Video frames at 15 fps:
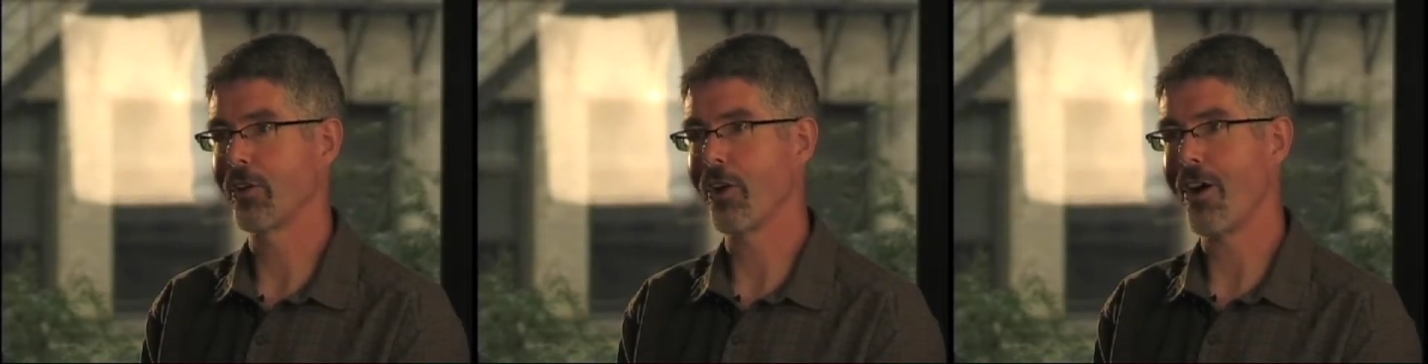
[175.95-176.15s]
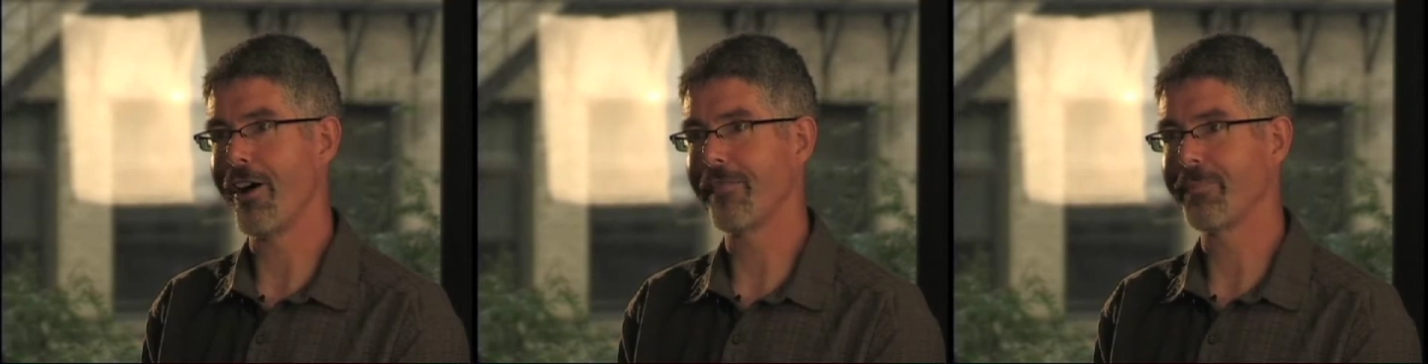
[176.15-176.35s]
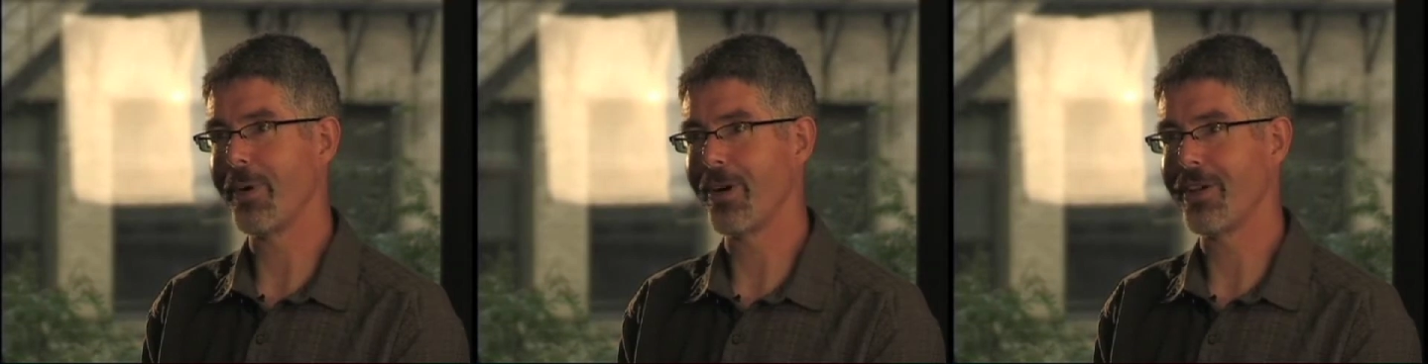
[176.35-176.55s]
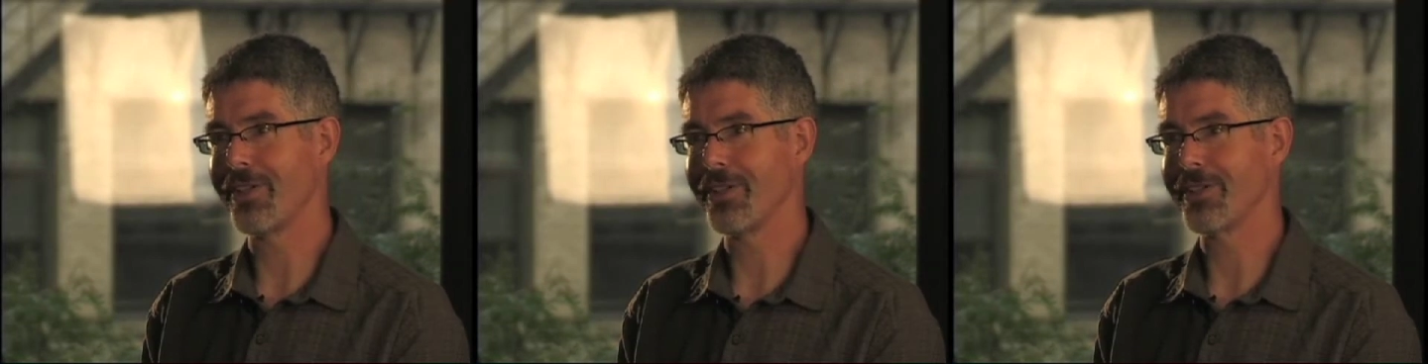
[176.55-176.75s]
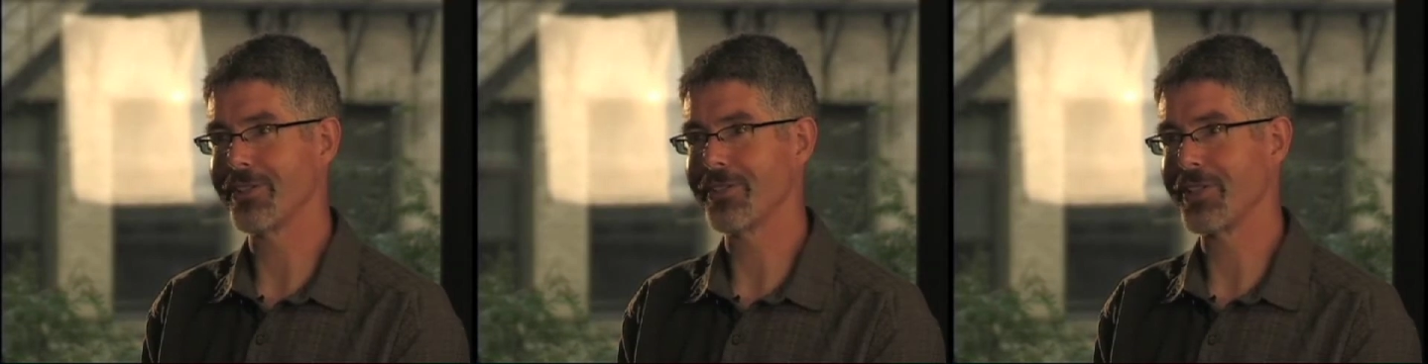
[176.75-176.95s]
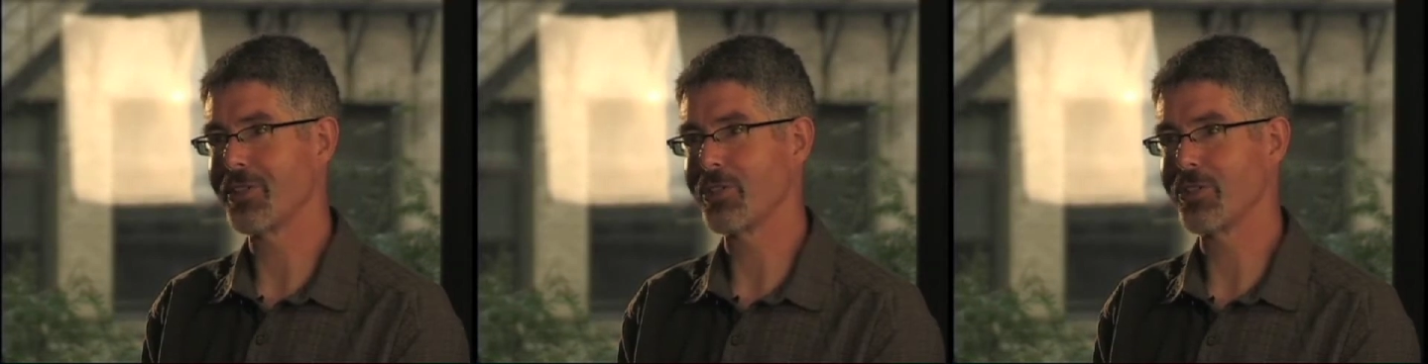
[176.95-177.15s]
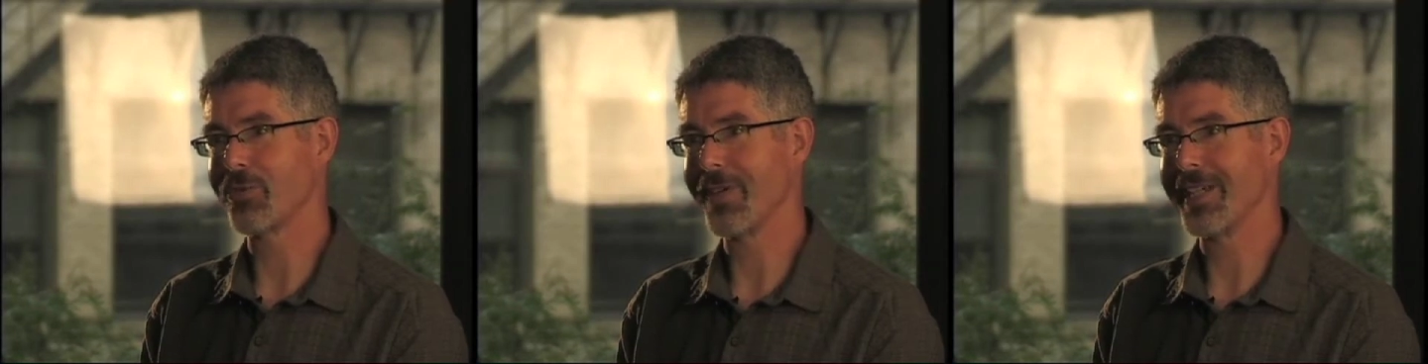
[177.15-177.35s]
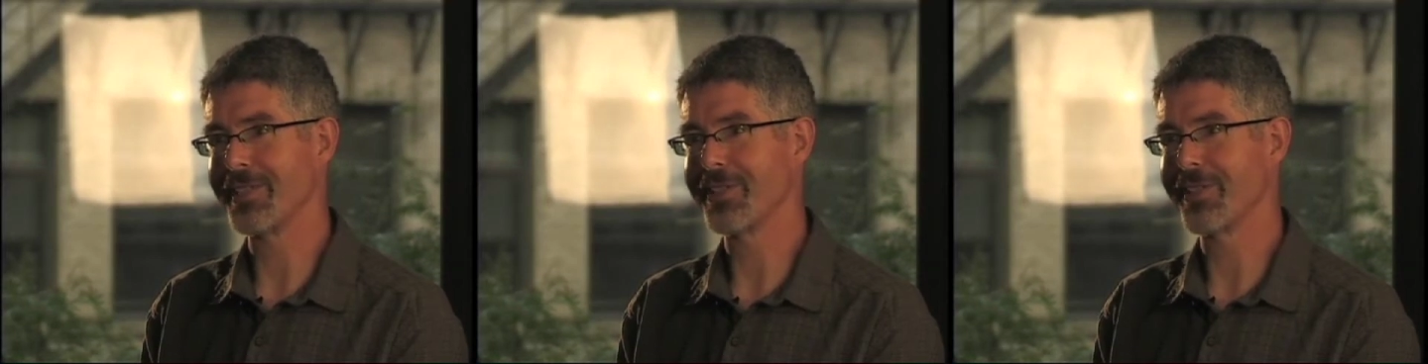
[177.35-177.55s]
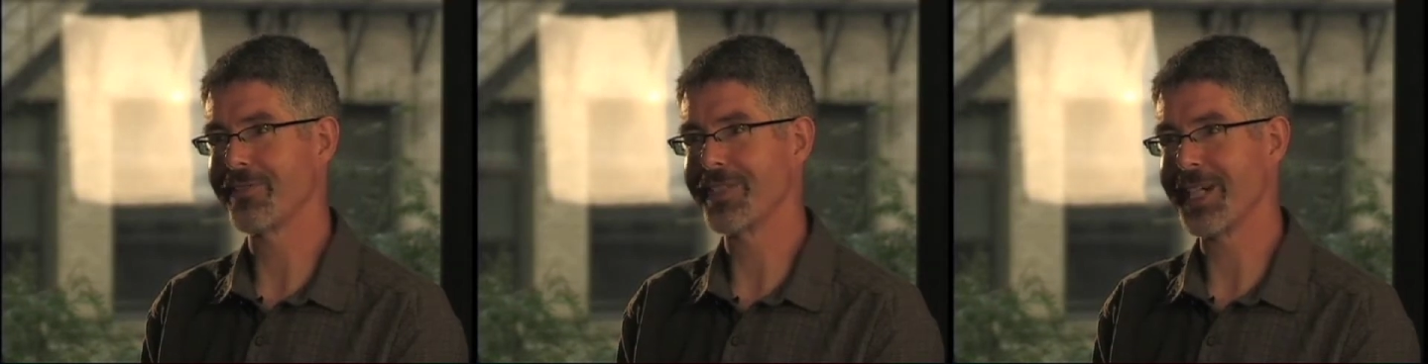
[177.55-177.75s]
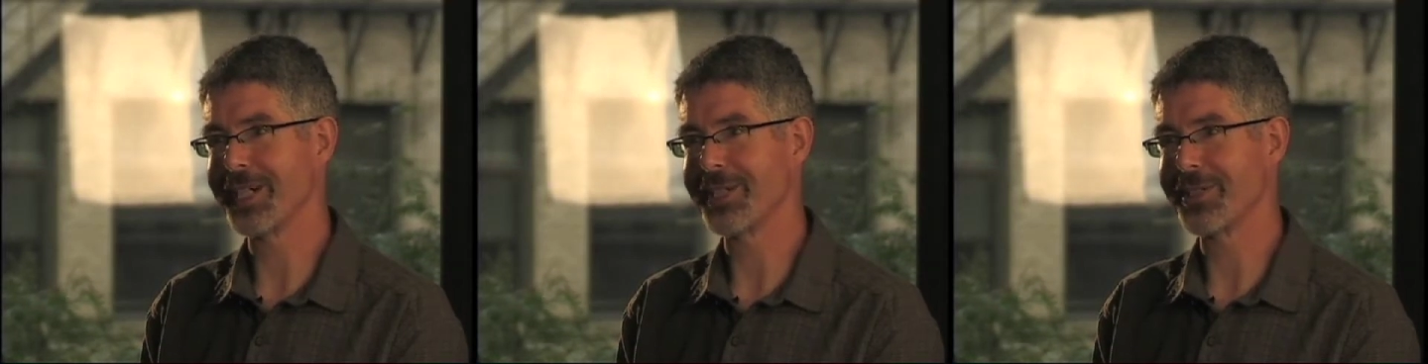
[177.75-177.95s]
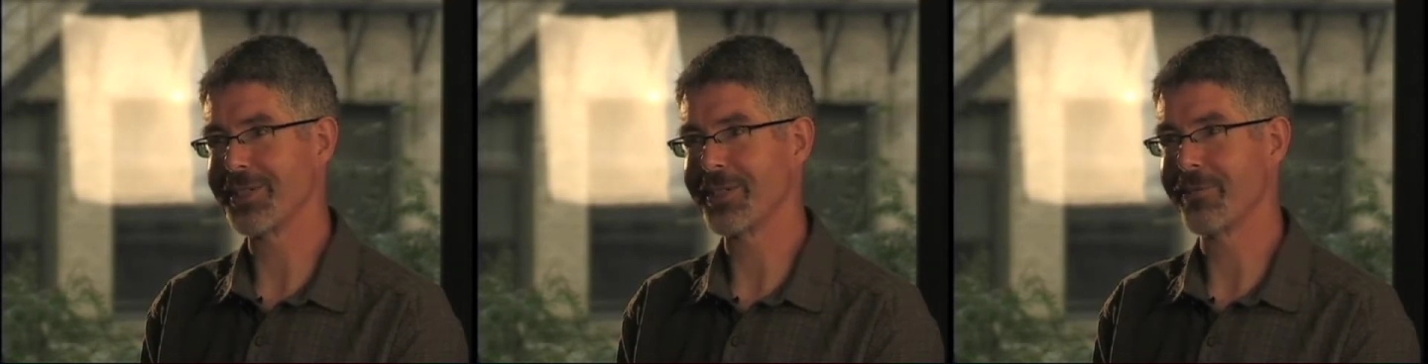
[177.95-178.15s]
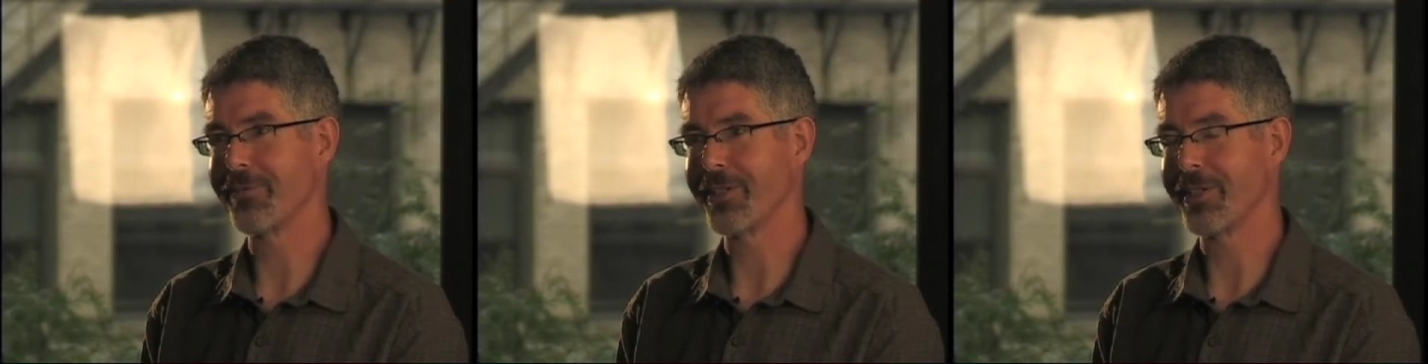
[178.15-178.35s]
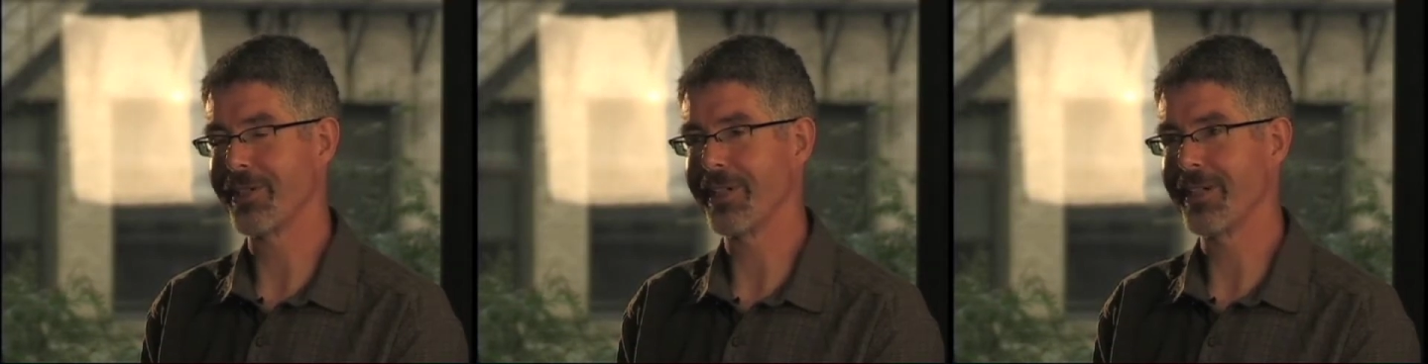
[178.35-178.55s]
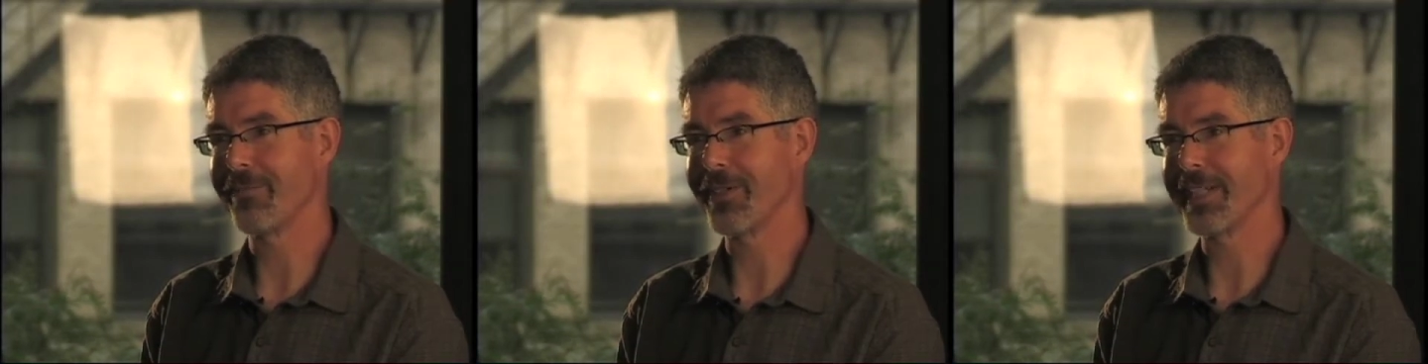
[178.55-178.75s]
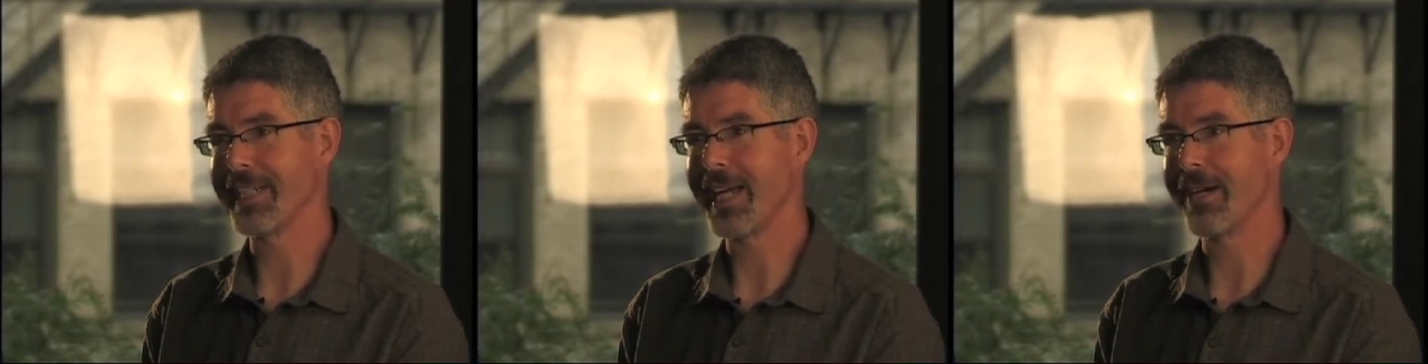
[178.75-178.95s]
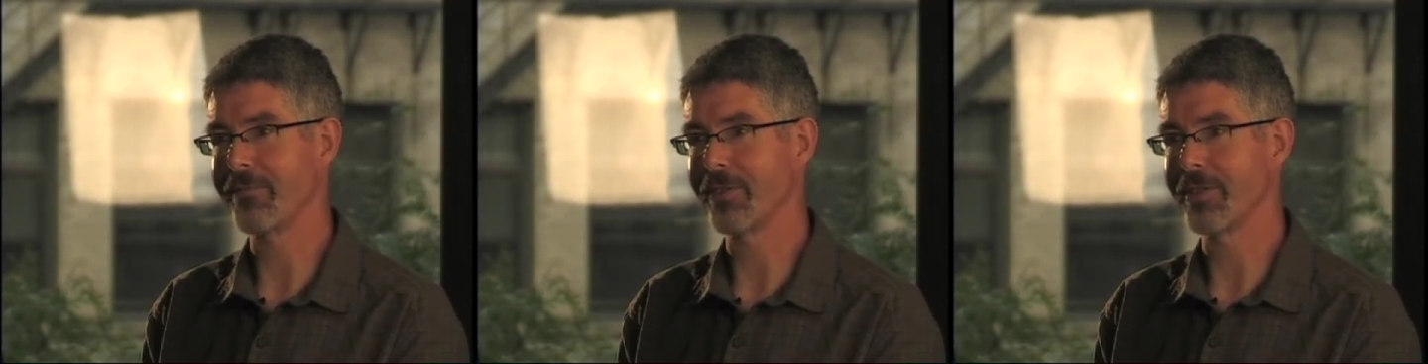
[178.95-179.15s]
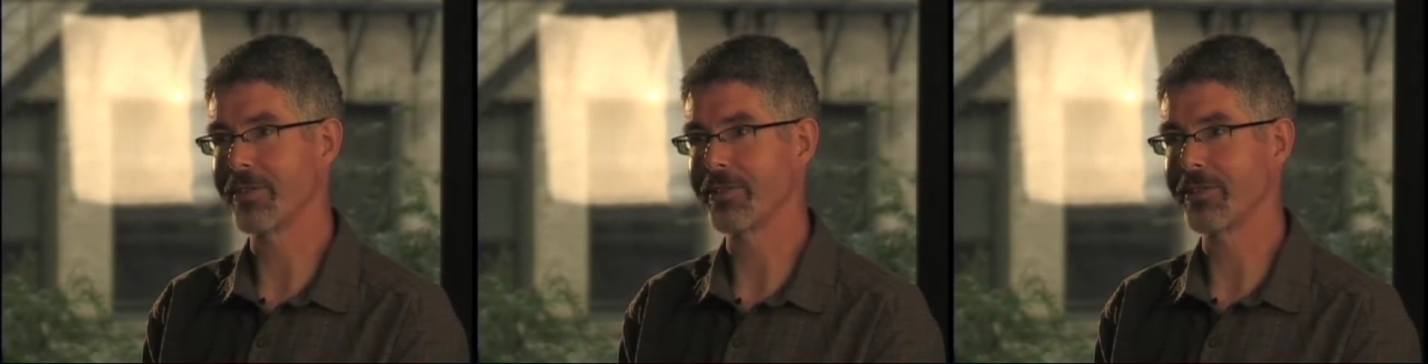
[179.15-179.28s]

golf balls and shreds of tires and whatnot were